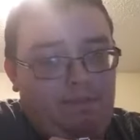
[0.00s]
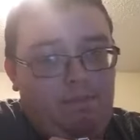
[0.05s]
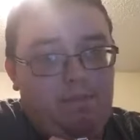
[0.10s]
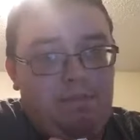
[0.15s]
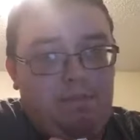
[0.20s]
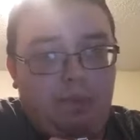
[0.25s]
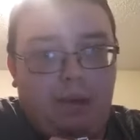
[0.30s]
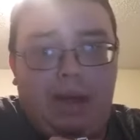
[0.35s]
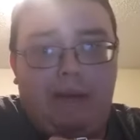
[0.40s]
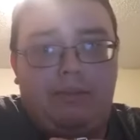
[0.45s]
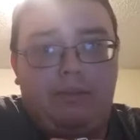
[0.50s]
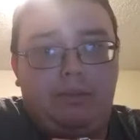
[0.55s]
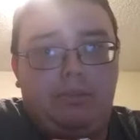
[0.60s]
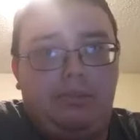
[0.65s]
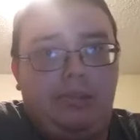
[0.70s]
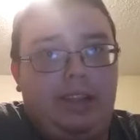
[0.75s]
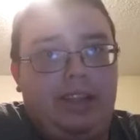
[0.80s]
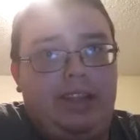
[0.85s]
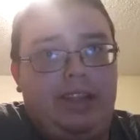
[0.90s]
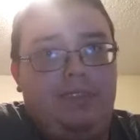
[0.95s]

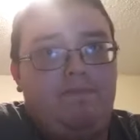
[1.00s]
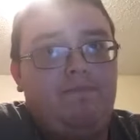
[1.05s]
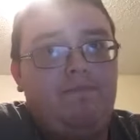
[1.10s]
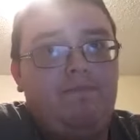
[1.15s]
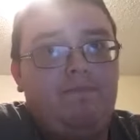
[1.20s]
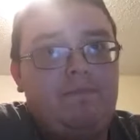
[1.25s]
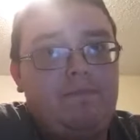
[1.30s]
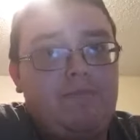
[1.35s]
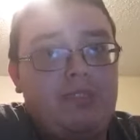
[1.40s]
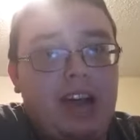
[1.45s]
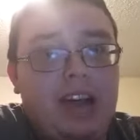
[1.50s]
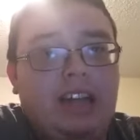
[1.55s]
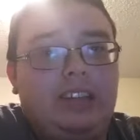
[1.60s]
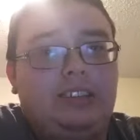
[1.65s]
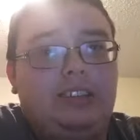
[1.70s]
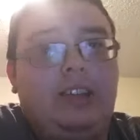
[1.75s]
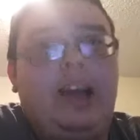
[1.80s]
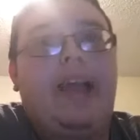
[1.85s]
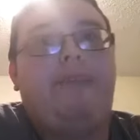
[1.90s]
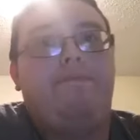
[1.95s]
probably not
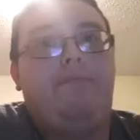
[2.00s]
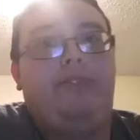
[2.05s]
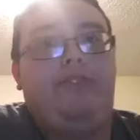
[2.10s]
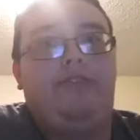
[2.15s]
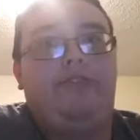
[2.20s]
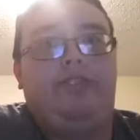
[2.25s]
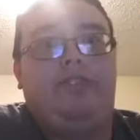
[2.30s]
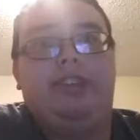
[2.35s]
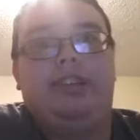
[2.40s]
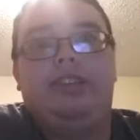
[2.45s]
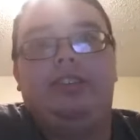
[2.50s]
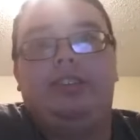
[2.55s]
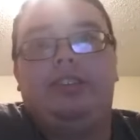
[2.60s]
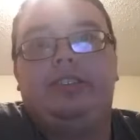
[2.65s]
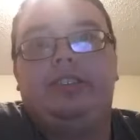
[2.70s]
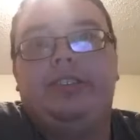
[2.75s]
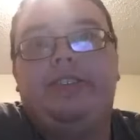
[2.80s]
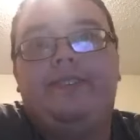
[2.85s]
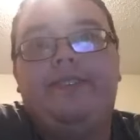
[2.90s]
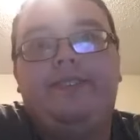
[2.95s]
like me for
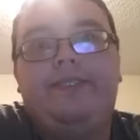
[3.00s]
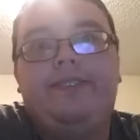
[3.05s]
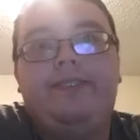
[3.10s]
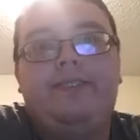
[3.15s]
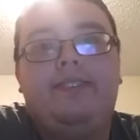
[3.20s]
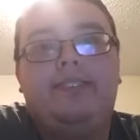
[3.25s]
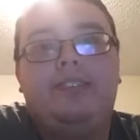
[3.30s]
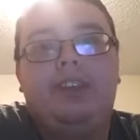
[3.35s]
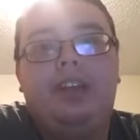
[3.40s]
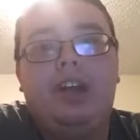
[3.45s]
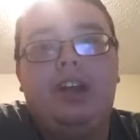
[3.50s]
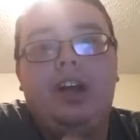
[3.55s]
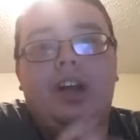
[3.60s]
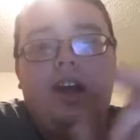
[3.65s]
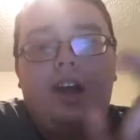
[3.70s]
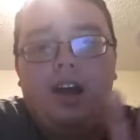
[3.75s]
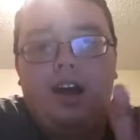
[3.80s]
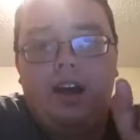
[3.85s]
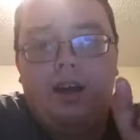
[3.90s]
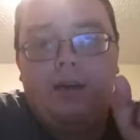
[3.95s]
this.
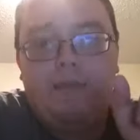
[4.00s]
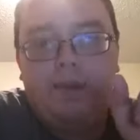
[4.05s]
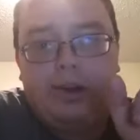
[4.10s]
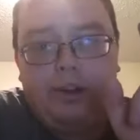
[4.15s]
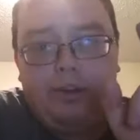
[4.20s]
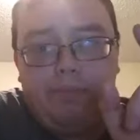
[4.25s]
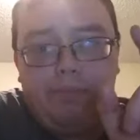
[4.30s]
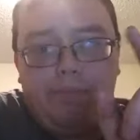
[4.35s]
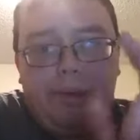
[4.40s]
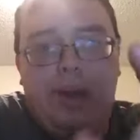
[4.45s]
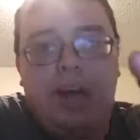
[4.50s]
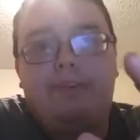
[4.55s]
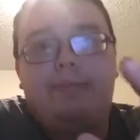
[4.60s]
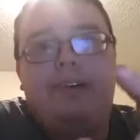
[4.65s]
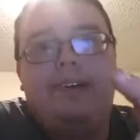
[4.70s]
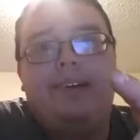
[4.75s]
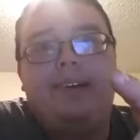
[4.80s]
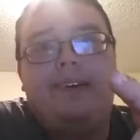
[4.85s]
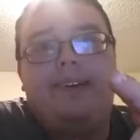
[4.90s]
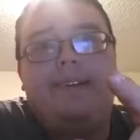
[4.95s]
But
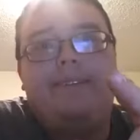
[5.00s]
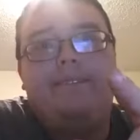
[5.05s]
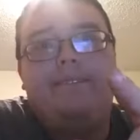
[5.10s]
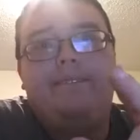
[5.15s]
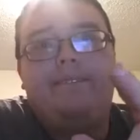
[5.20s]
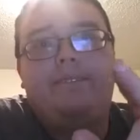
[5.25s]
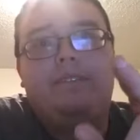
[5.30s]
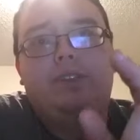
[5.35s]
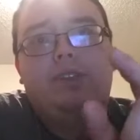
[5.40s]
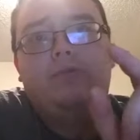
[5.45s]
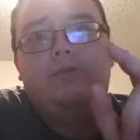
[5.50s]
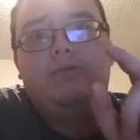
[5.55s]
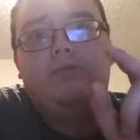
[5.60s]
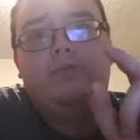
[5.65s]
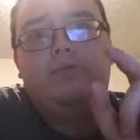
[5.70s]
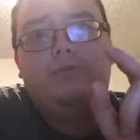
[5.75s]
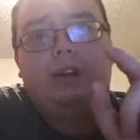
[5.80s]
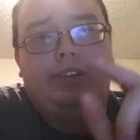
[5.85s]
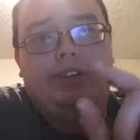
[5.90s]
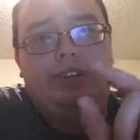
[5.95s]
Obama
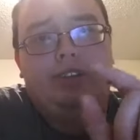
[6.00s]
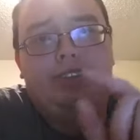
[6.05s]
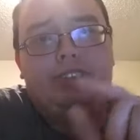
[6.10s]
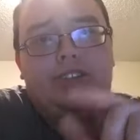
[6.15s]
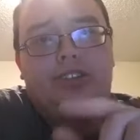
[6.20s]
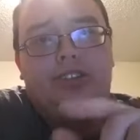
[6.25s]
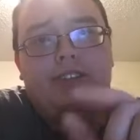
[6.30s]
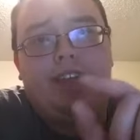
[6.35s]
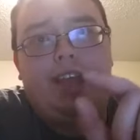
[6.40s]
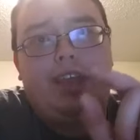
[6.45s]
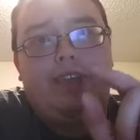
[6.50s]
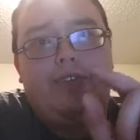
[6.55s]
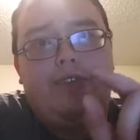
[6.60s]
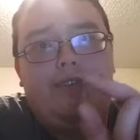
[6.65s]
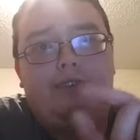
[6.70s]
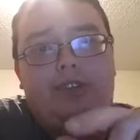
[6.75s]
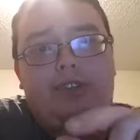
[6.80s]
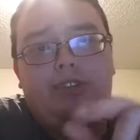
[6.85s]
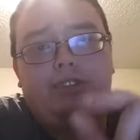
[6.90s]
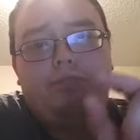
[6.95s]
wasn't just a
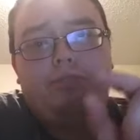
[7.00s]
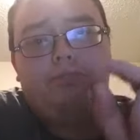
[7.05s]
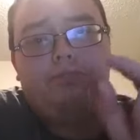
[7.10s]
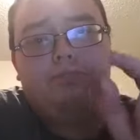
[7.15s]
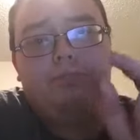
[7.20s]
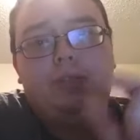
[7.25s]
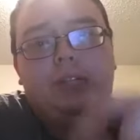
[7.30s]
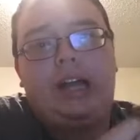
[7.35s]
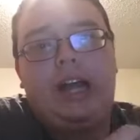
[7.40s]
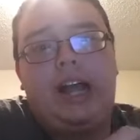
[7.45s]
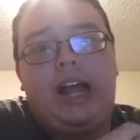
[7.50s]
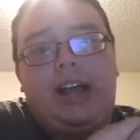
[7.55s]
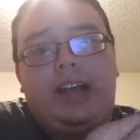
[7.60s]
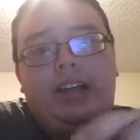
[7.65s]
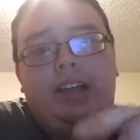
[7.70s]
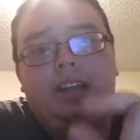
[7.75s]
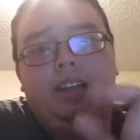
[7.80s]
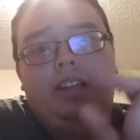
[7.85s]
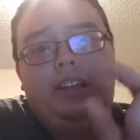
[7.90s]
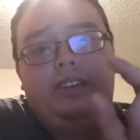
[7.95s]
first
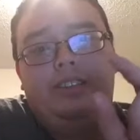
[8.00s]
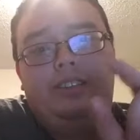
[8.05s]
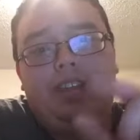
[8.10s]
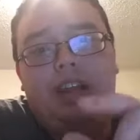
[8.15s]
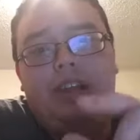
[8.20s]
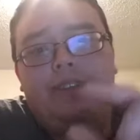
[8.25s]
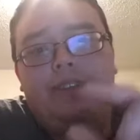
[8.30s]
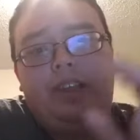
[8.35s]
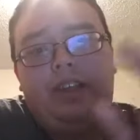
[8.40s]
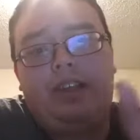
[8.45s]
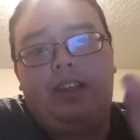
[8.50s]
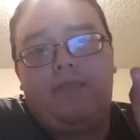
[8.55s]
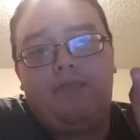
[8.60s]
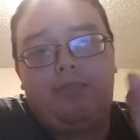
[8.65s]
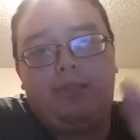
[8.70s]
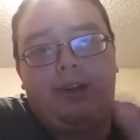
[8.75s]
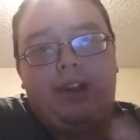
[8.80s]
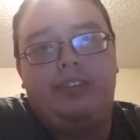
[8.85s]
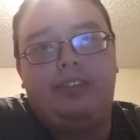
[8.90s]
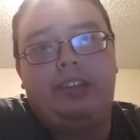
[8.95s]
black Islamic
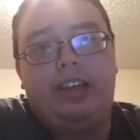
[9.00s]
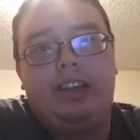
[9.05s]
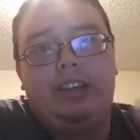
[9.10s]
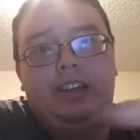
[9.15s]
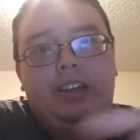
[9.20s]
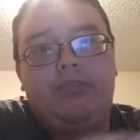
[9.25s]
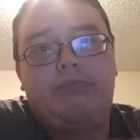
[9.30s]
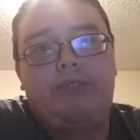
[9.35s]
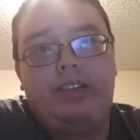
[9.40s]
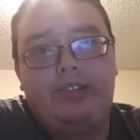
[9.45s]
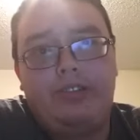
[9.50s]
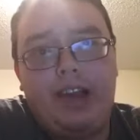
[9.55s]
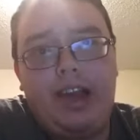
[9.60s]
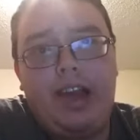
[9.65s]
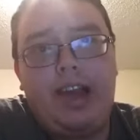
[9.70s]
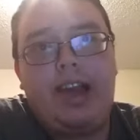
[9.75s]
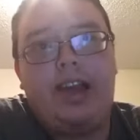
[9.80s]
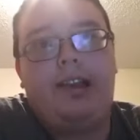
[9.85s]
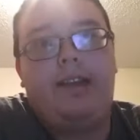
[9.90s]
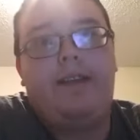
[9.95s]
president that we've
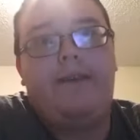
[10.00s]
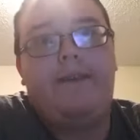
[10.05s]
had.